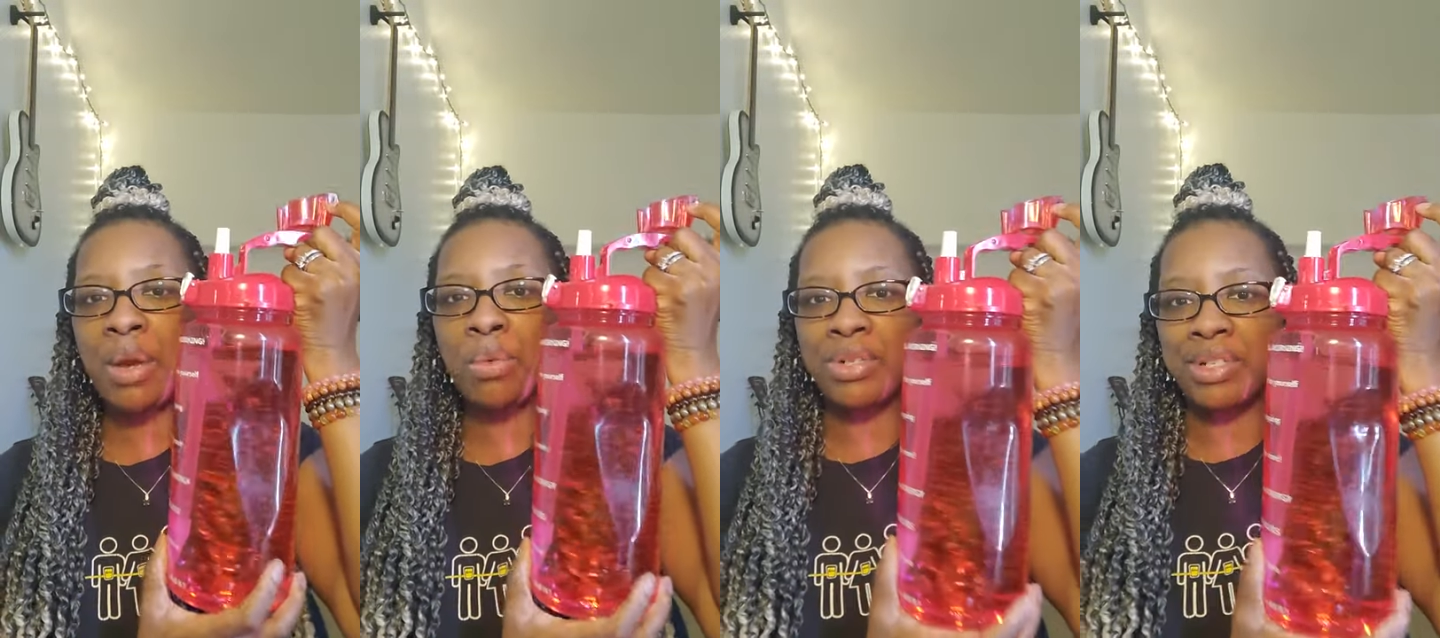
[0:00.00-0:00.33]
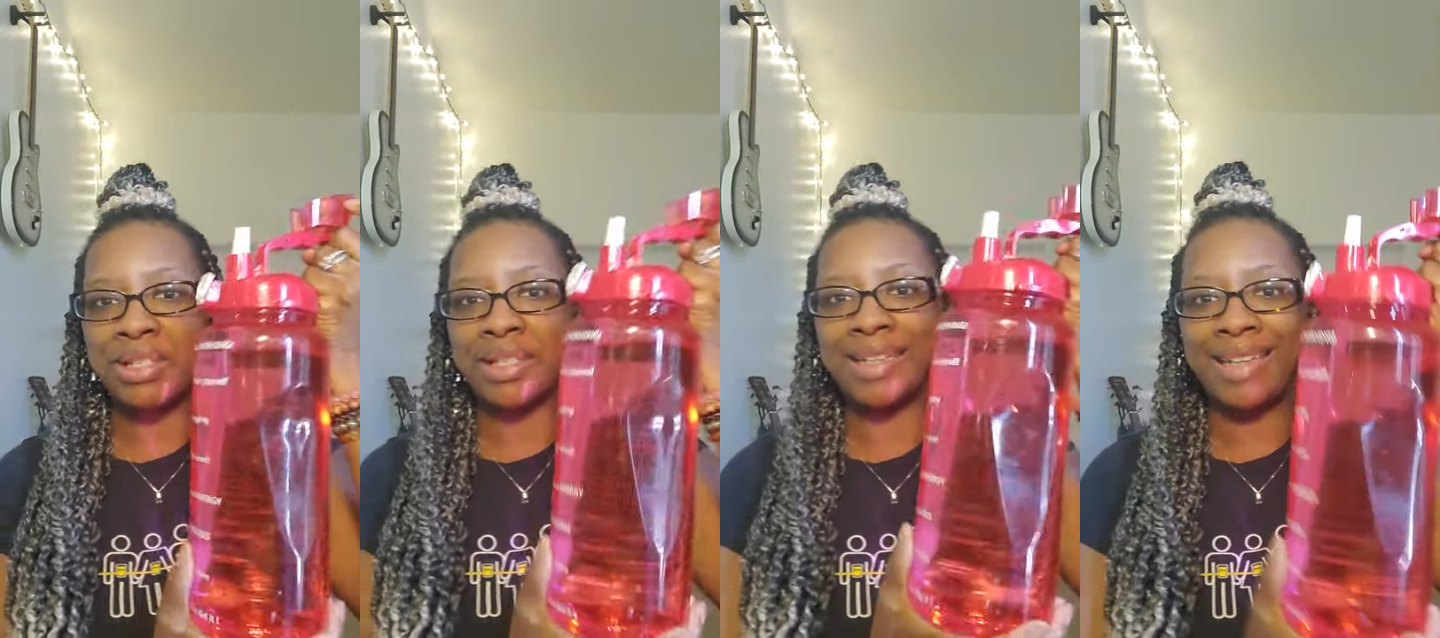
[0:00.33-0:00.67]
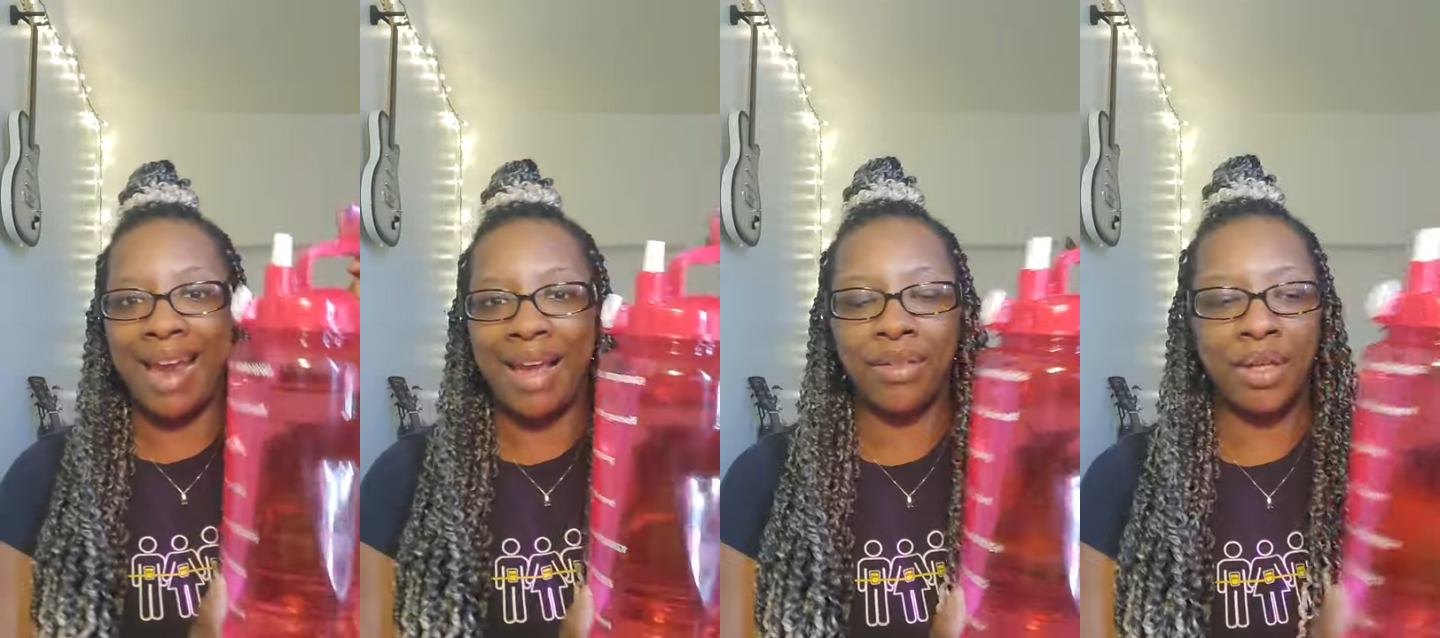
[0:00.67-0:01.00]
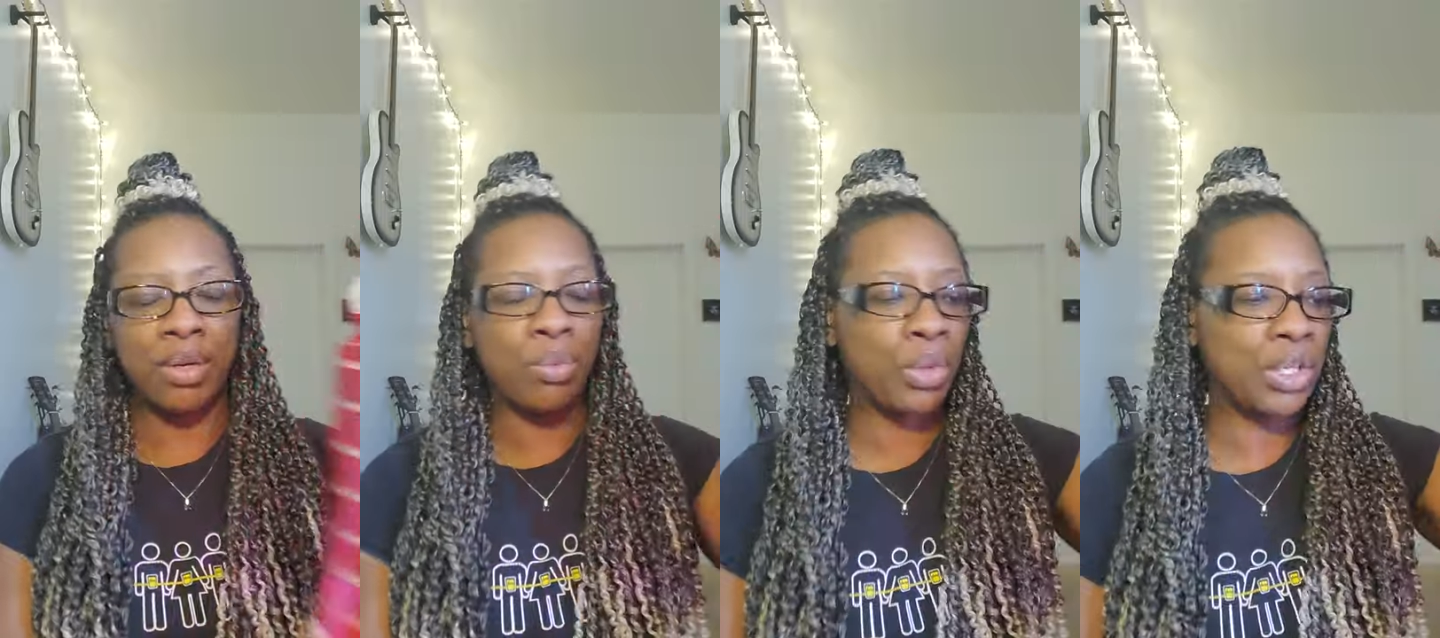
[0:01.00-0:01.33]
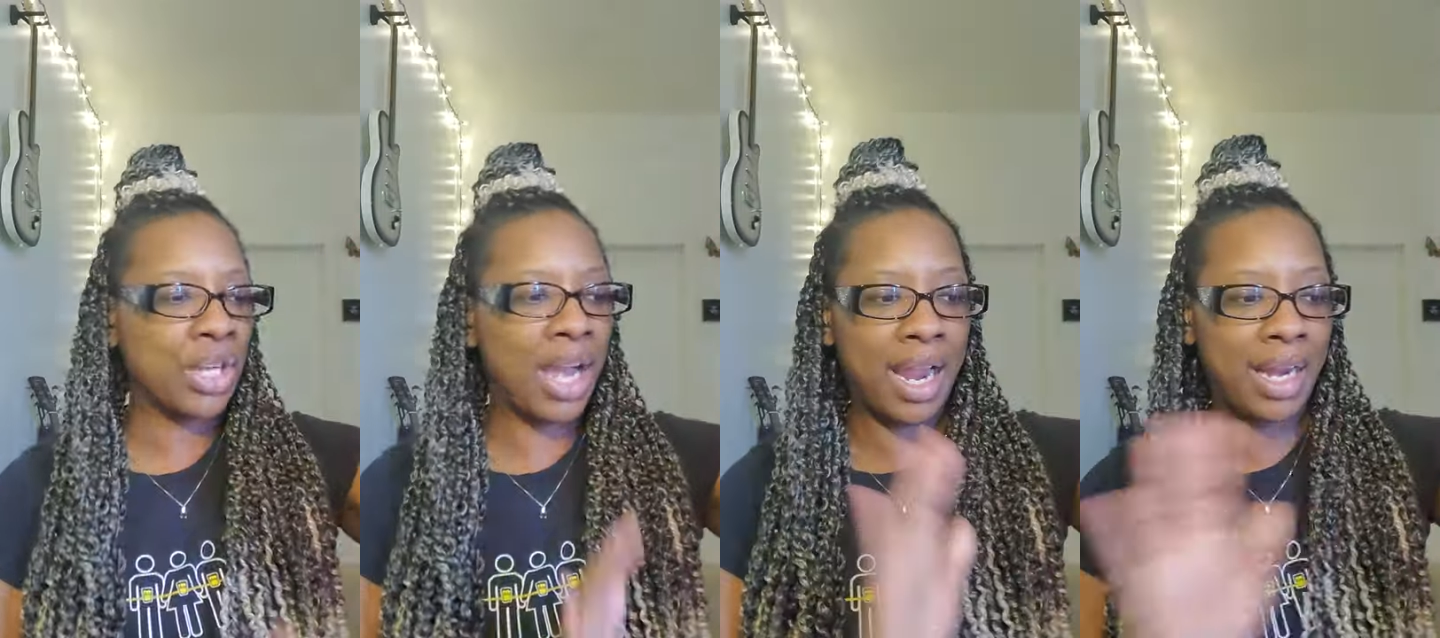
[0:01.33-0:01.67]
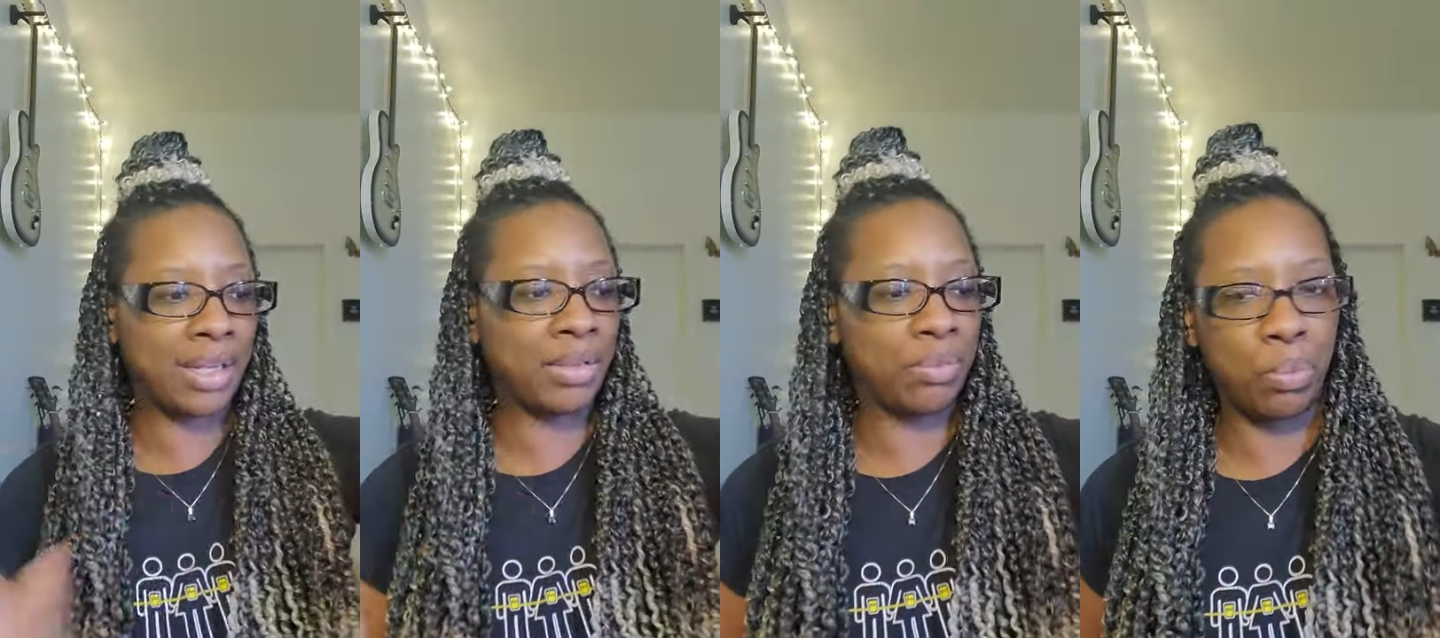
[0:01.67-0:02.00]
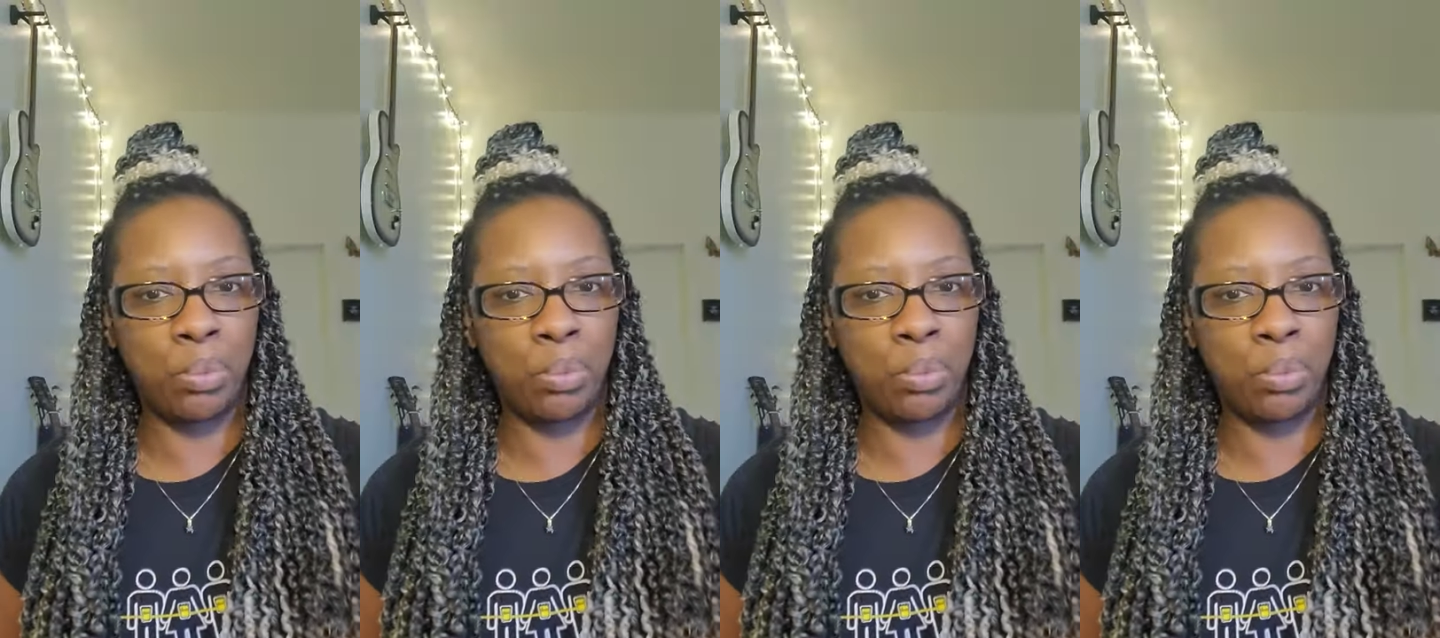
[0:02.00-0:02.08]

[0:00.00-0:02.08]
which is a gallon, which I